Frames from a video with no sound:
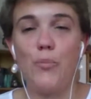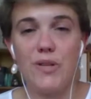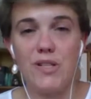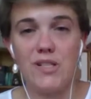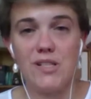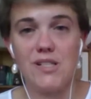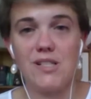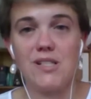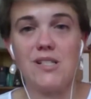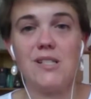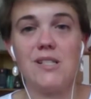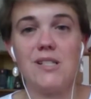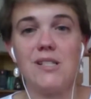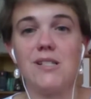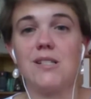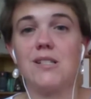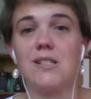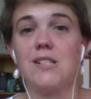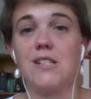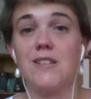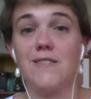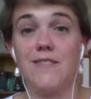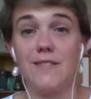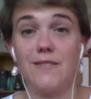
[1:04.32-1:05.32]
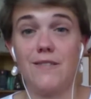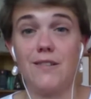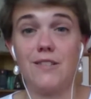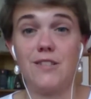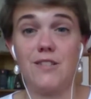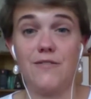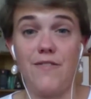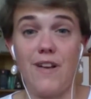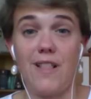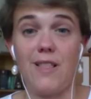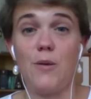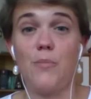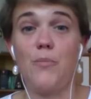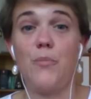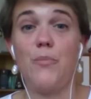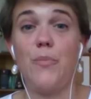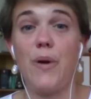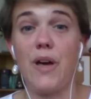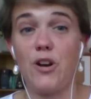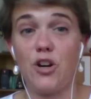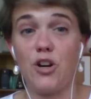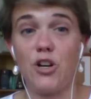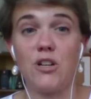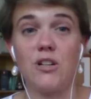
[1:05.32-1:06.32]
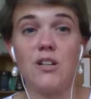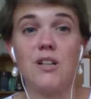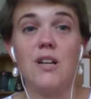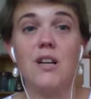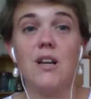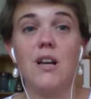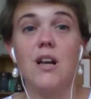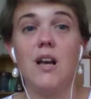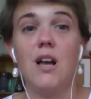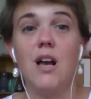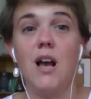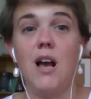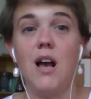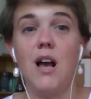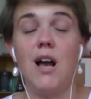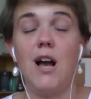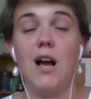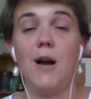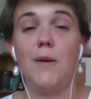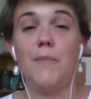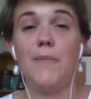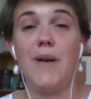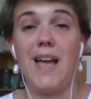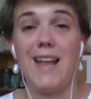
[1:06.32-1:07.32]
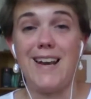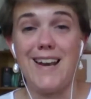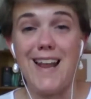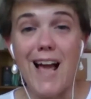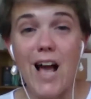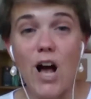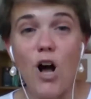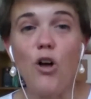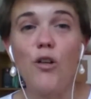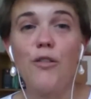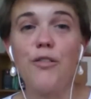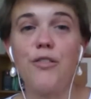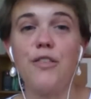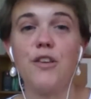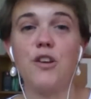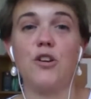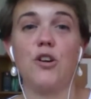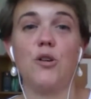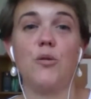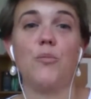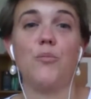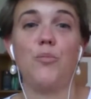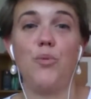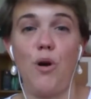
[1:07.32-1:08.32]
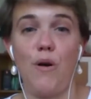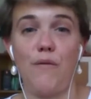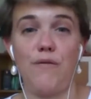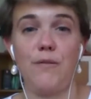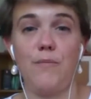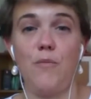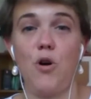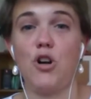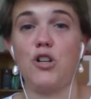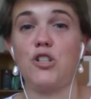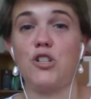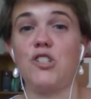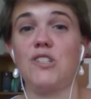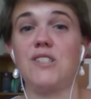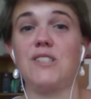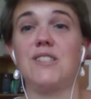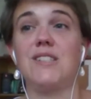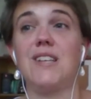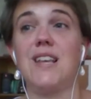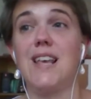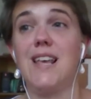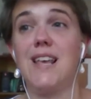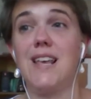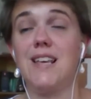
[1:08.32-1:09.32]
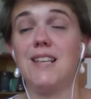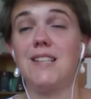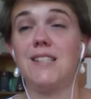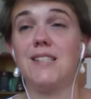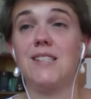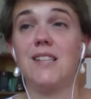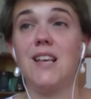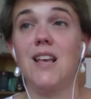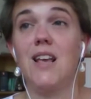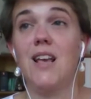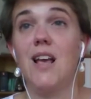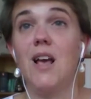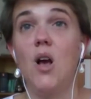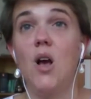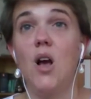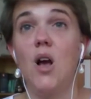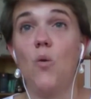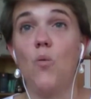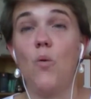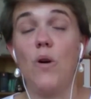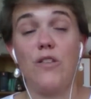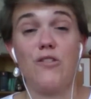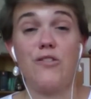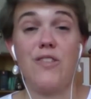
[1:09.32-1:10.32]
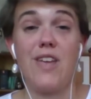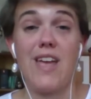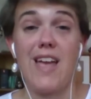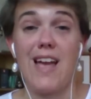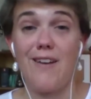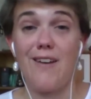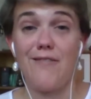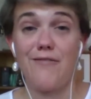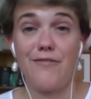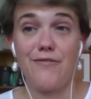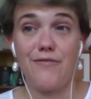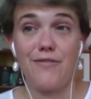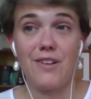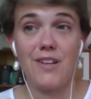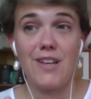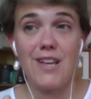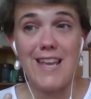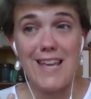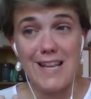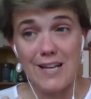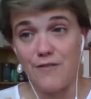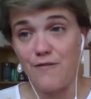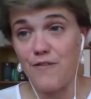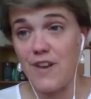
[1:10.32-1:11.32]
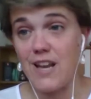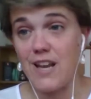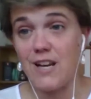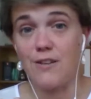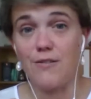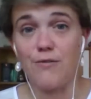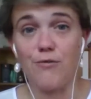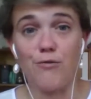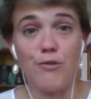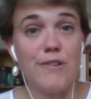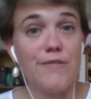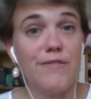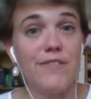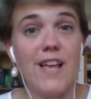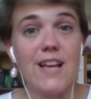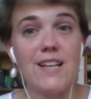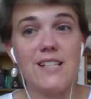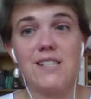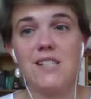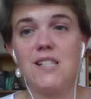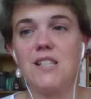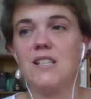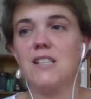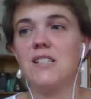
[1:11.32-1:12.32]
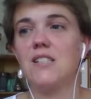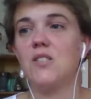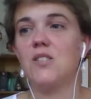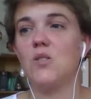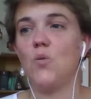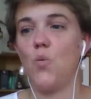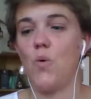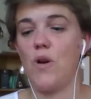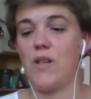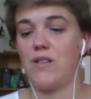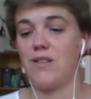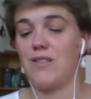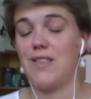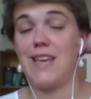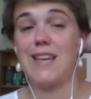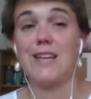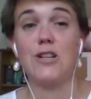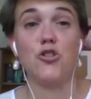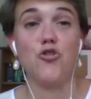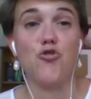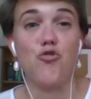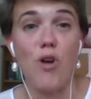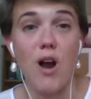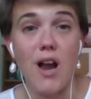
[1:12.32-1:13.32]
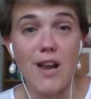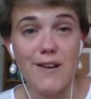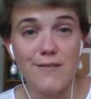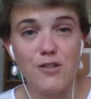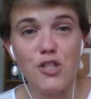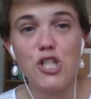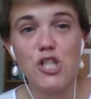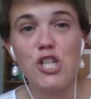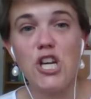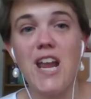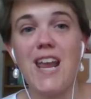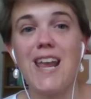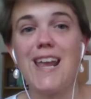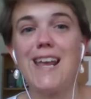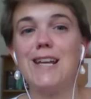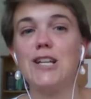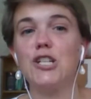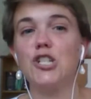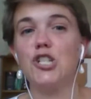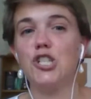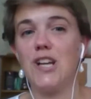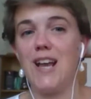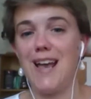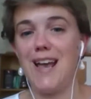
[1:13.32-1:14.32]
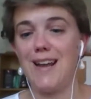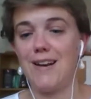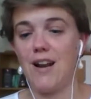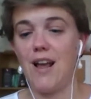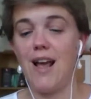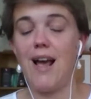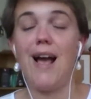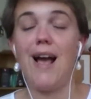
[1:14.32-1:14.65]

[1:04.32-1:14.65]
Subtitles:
businesses develop better and healthier profit margins is whether they have innovative reflexes, whether they can drive change, and